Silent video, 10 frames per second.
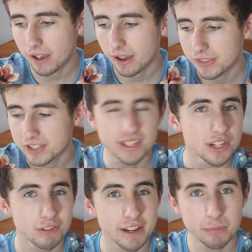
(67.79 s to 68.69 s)
uh, the
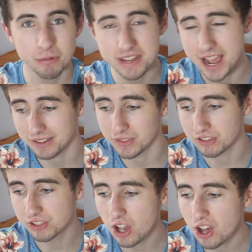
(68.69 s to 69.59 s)
Stitch Wraith, protect
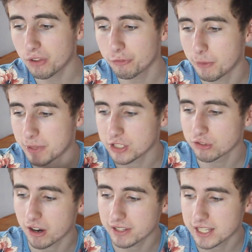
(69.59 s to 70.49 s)
this girl from these
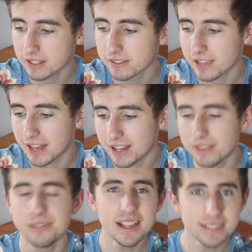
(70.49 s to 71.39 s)
drug dealers, and
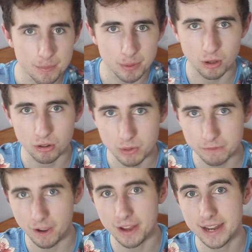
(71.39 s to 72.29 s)
in this epilogue we
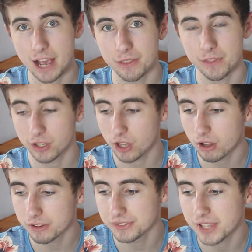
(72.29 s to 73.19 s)
find out that the
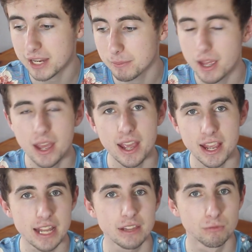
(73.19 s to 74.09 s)
girl's name
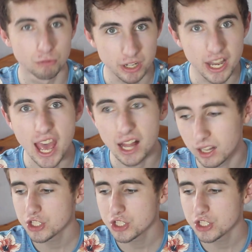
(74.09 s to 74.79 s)
is Ranelle.